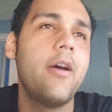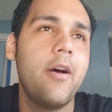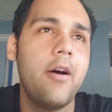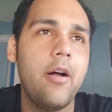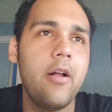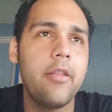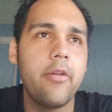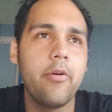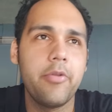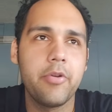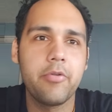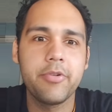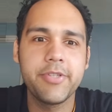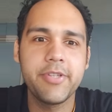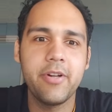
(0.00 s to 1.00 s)
although the
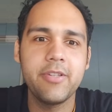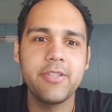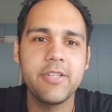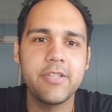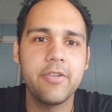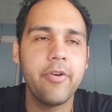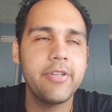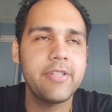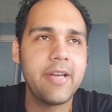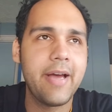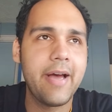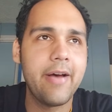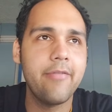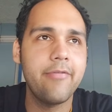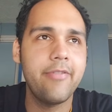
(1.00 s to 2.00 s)
result is going to
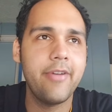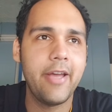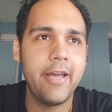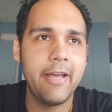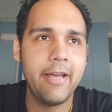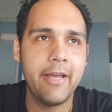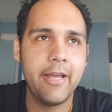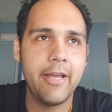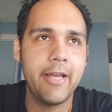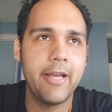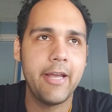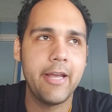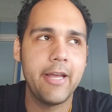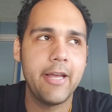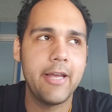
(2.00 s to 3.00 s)
have a
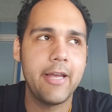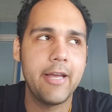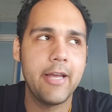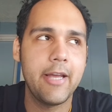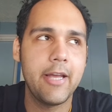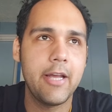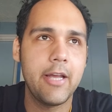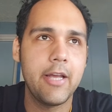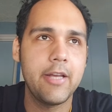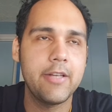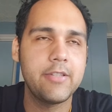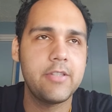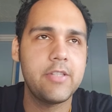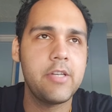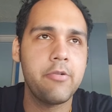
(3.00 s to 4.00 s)

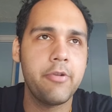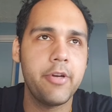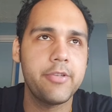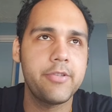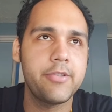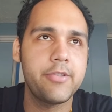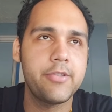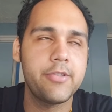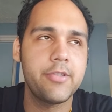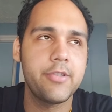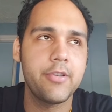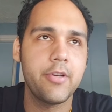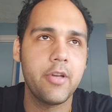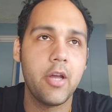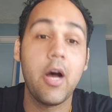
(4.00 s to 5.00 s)
serious
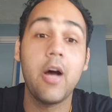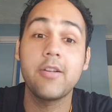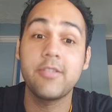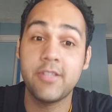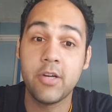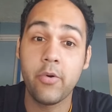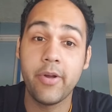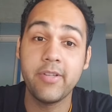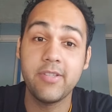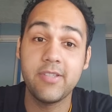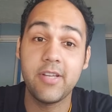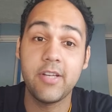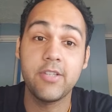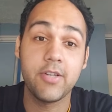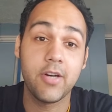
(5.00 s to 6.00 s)
consequence
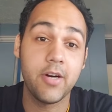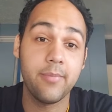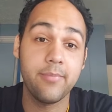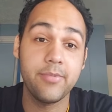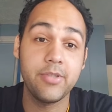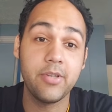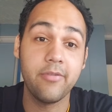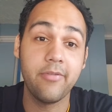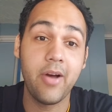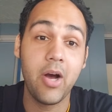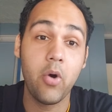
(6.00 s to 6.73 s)
in terms of